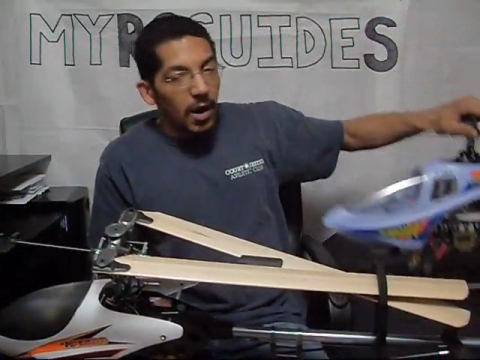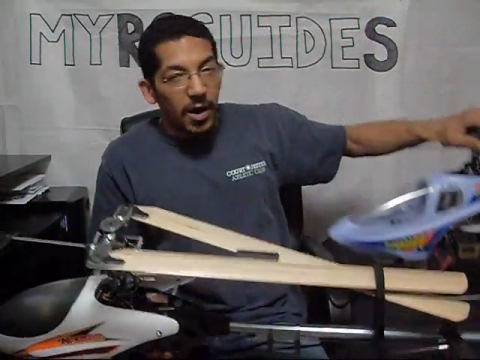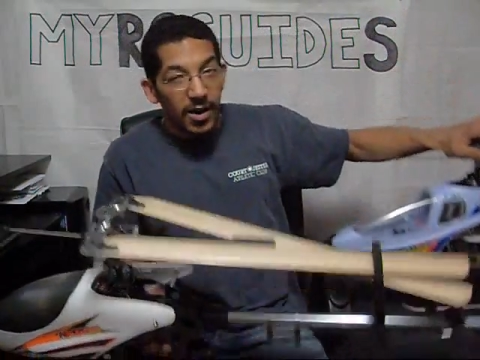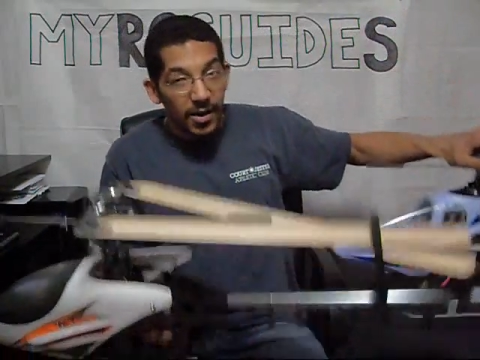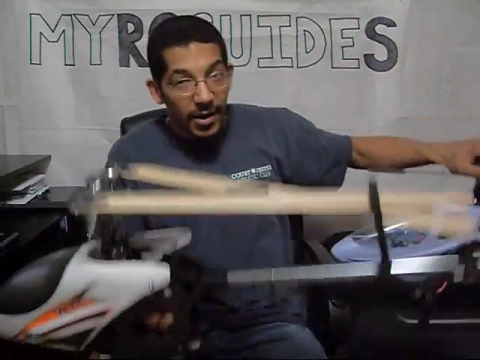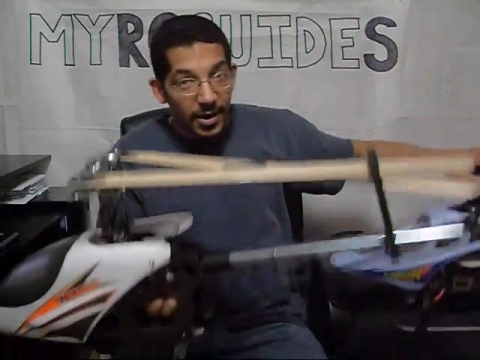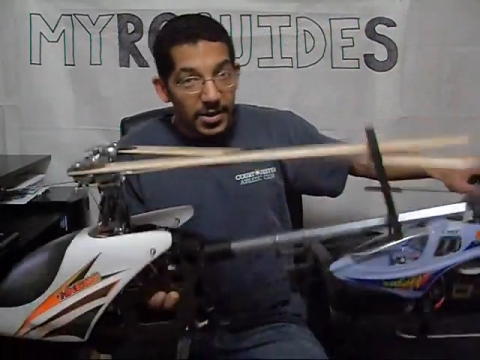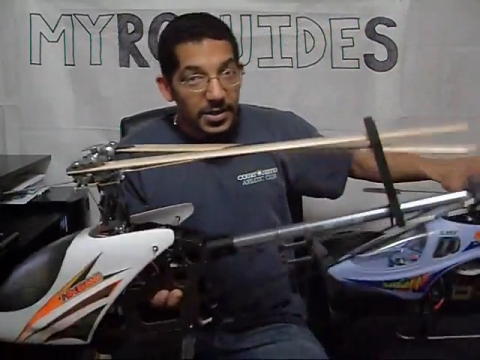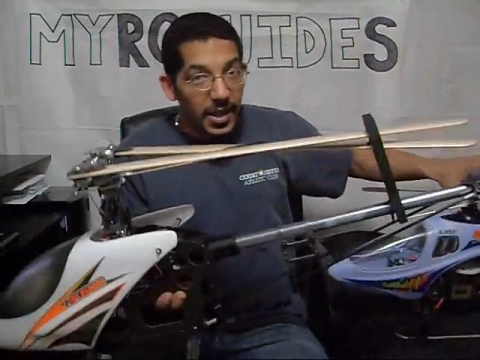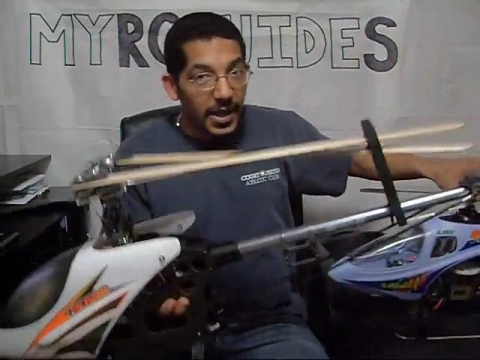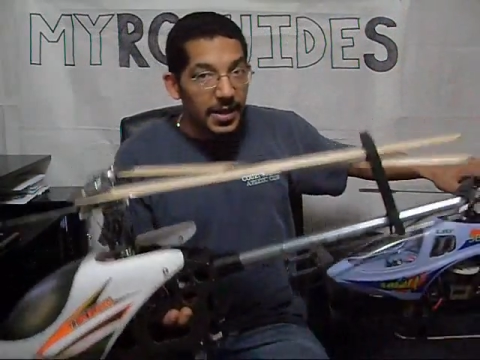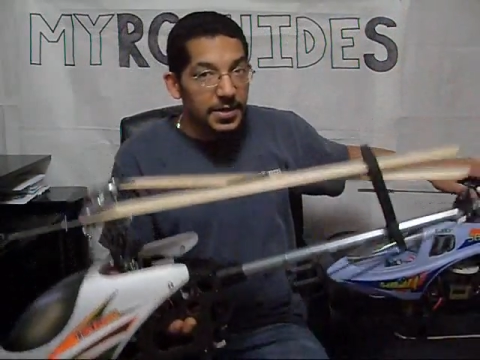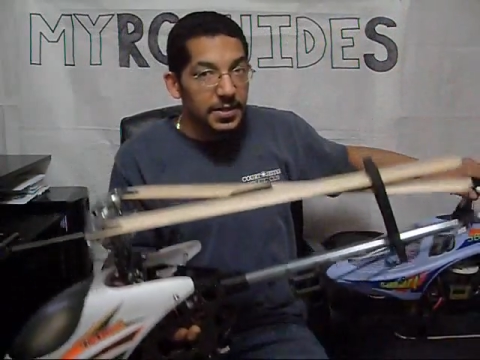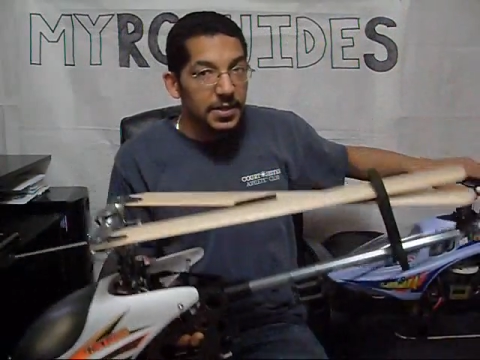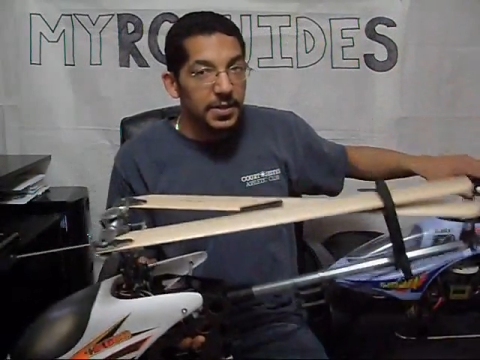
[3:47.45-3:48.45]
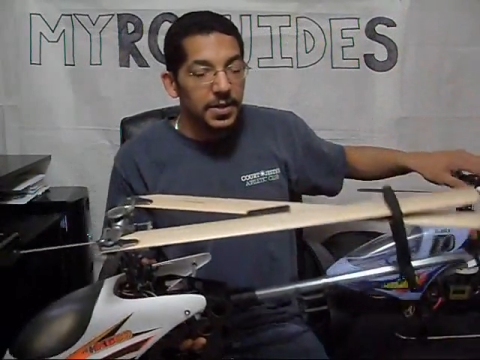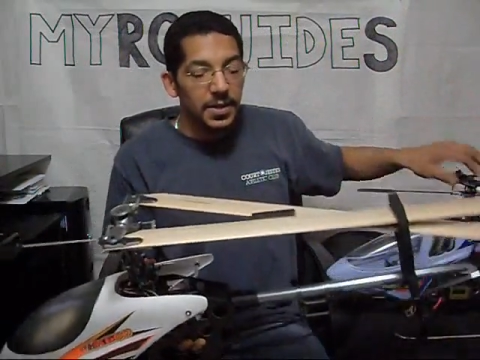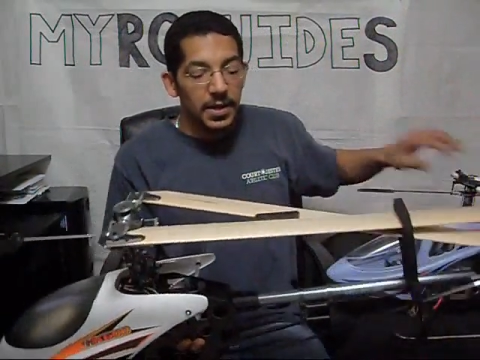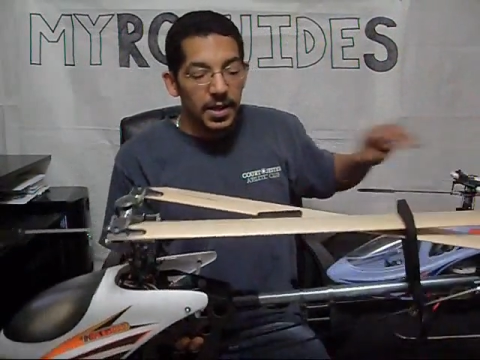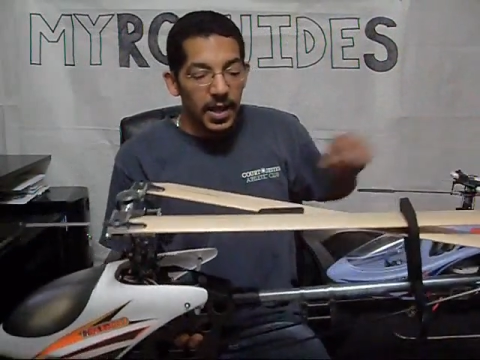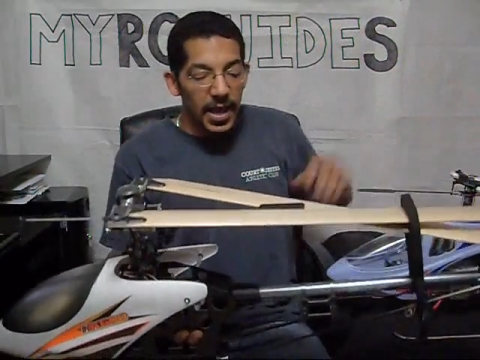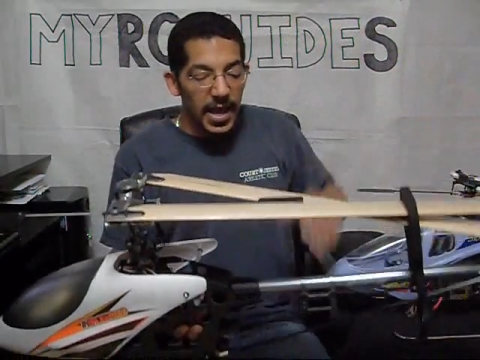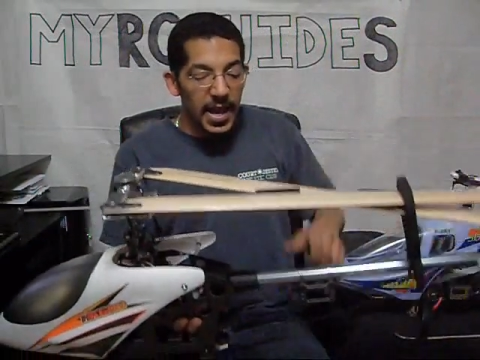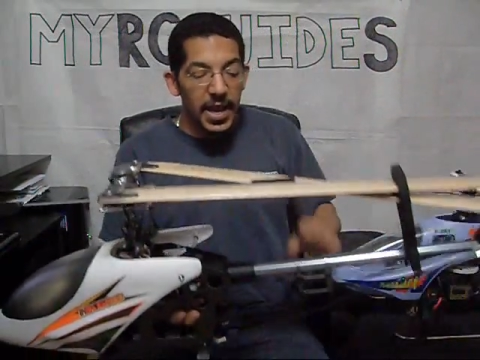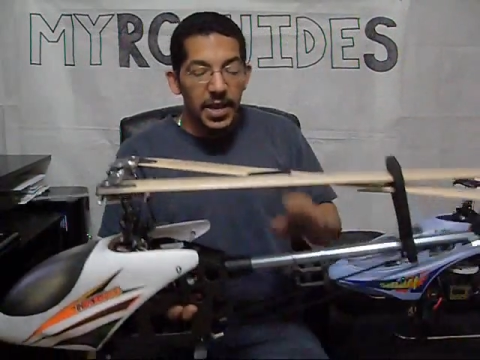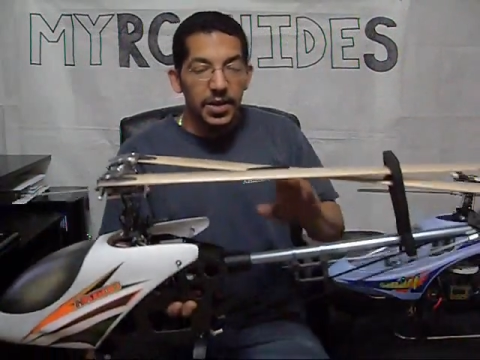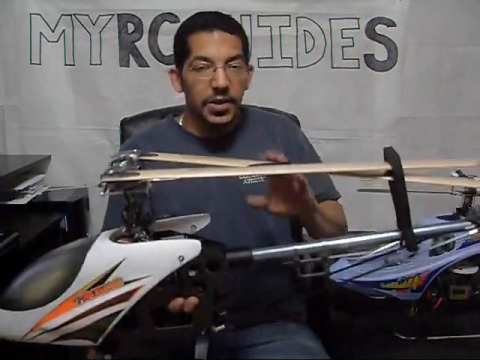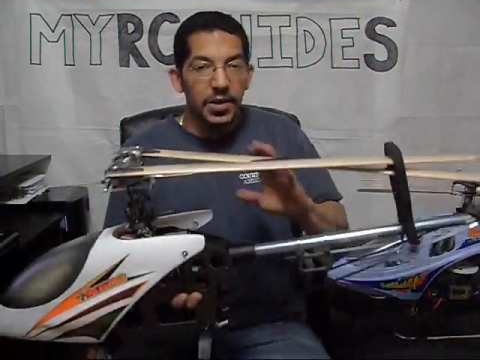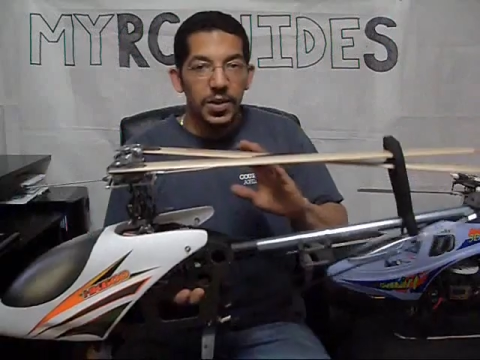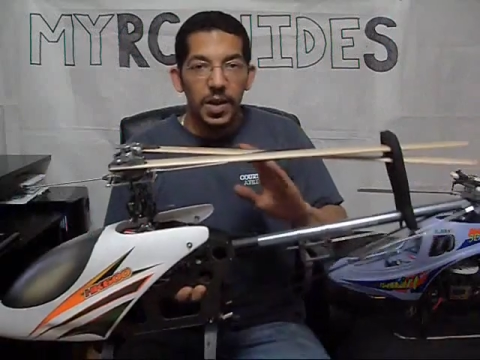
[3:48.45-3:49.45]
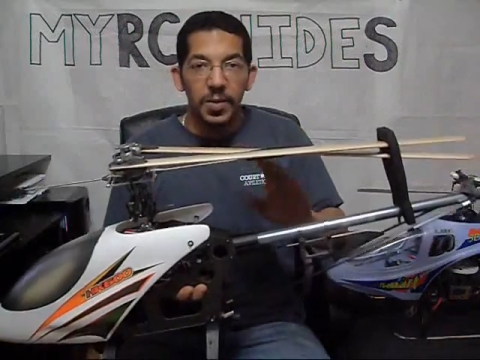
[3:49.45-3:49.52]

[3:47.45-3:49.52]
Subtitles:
$100 less, and